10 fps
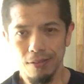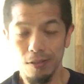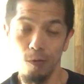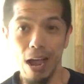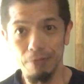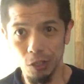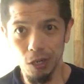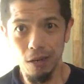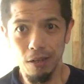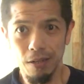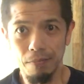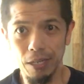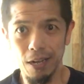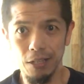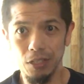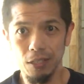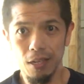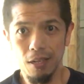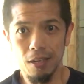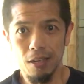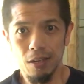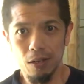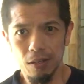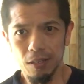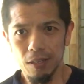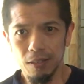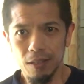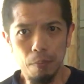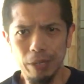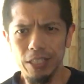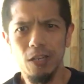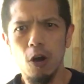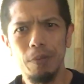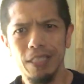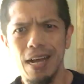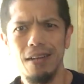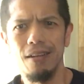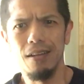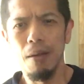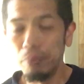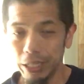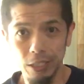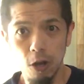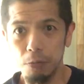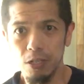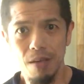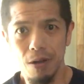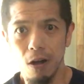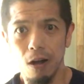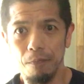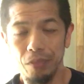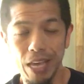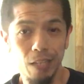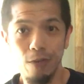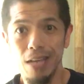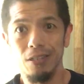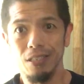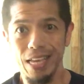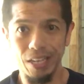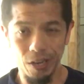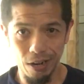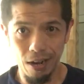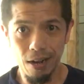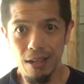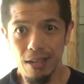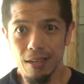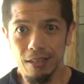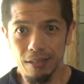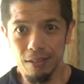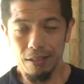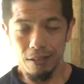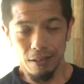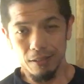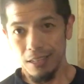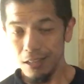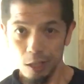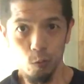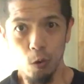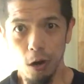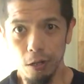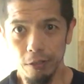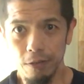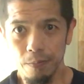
the rapture because the blessed hope is not a blessed hope to them at all. They'd rather stay here in this world